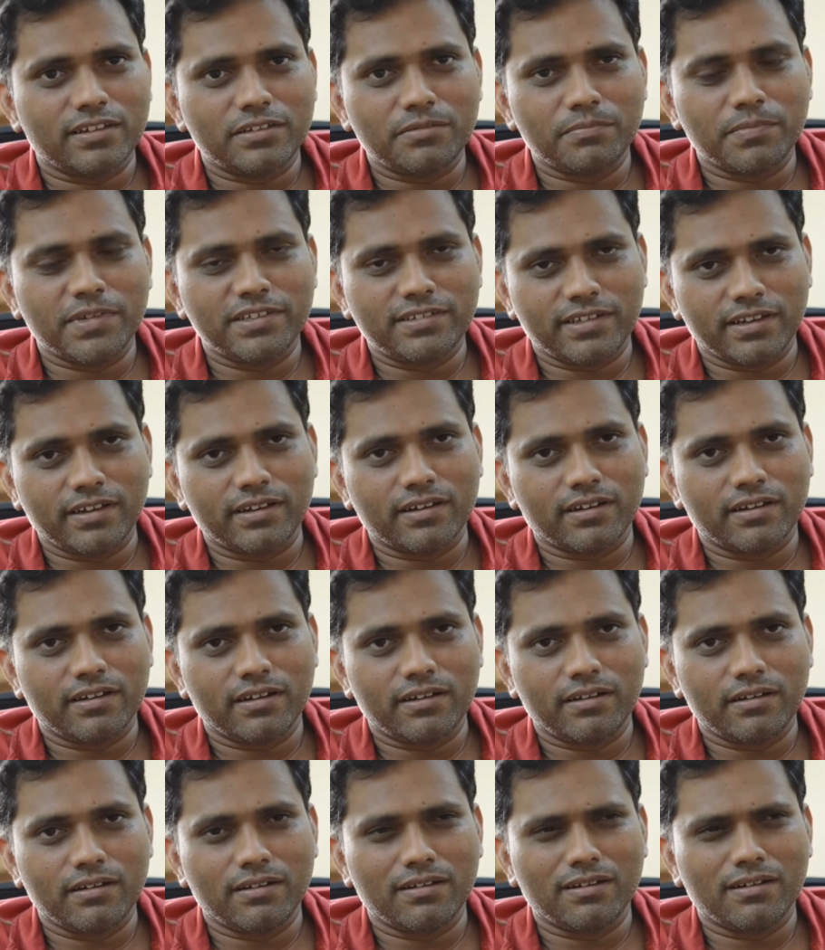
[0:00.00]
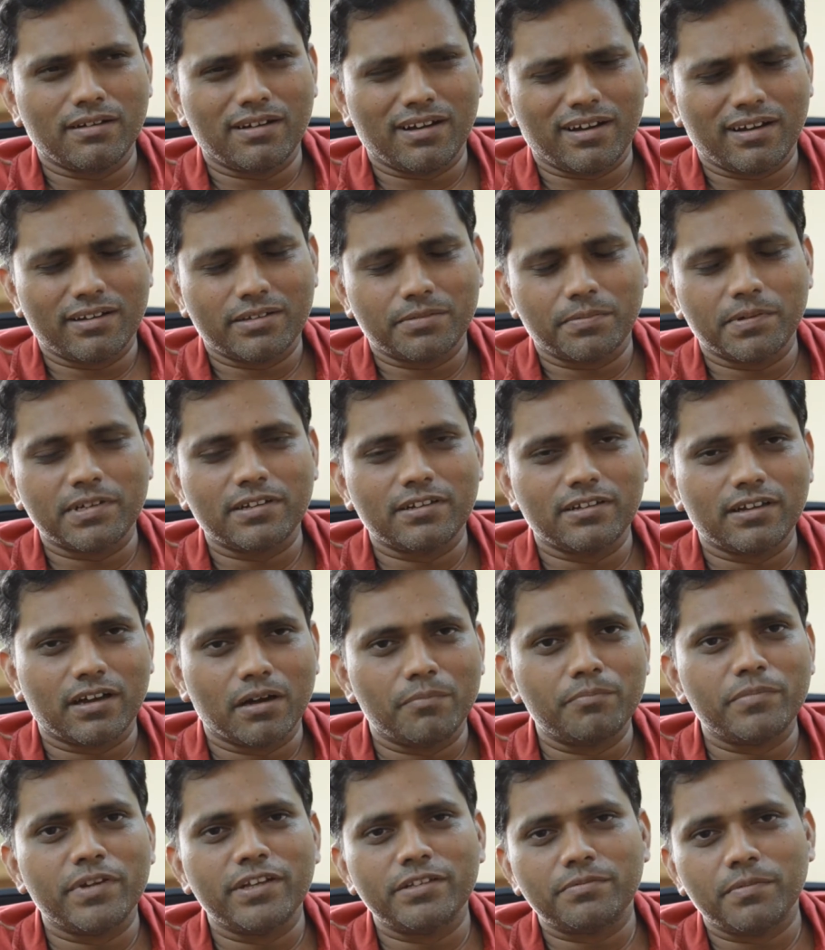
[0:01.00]
that's missing in especially
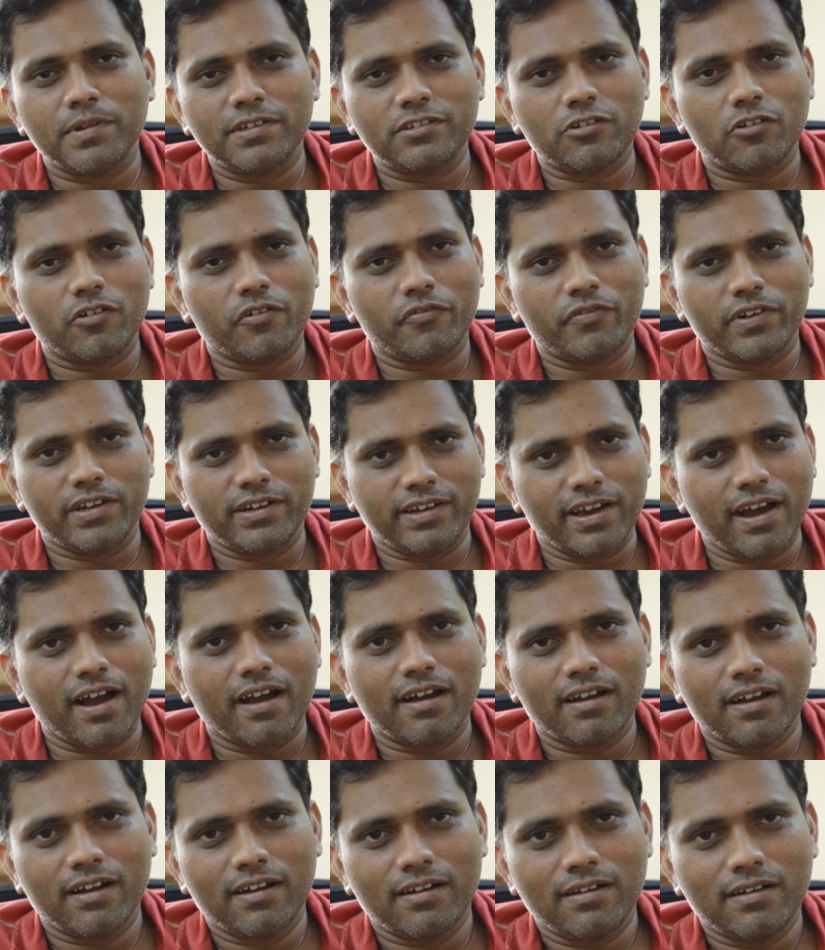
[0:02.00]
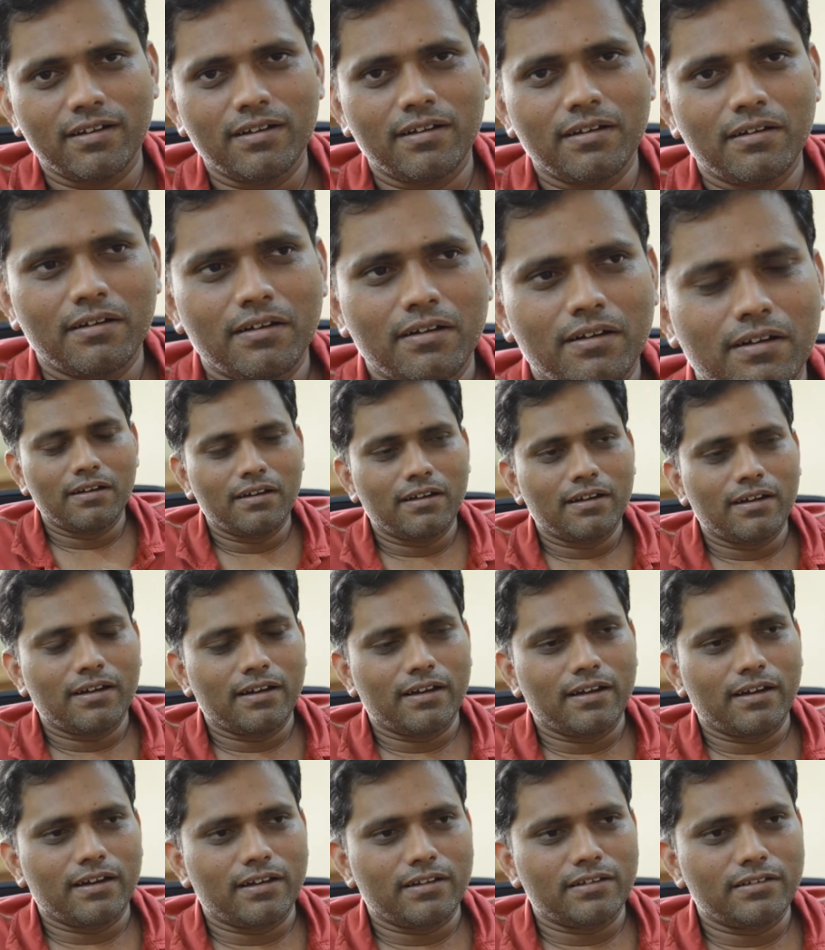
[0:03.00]
companies based out of India.
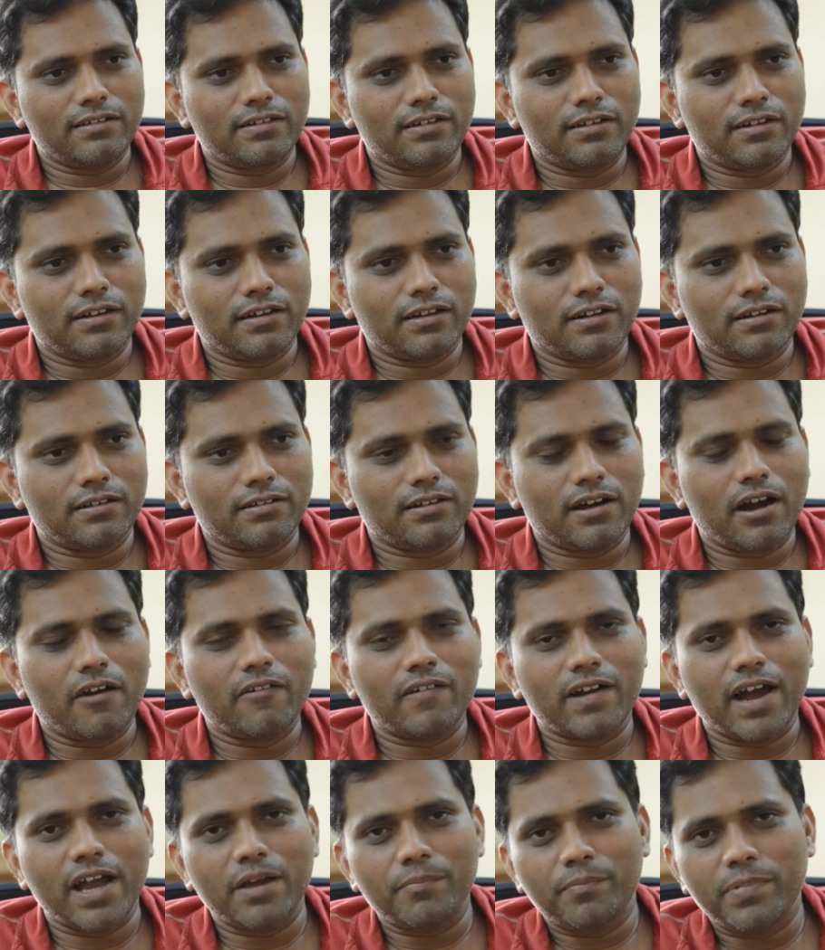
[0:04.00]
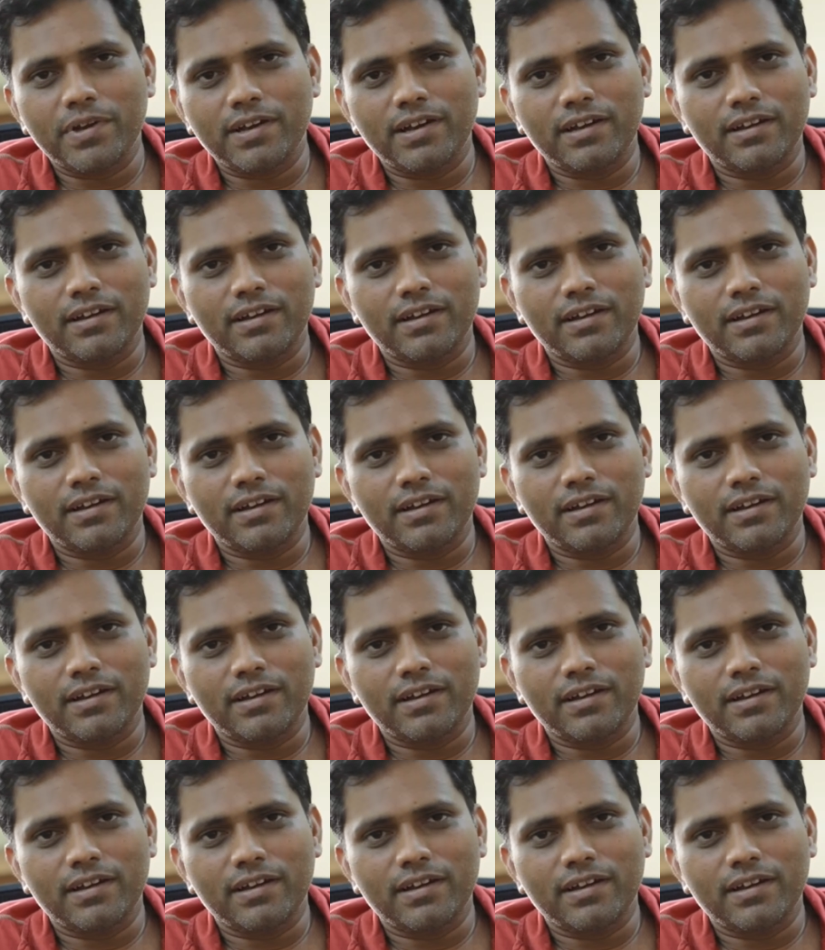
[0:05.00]
And our IP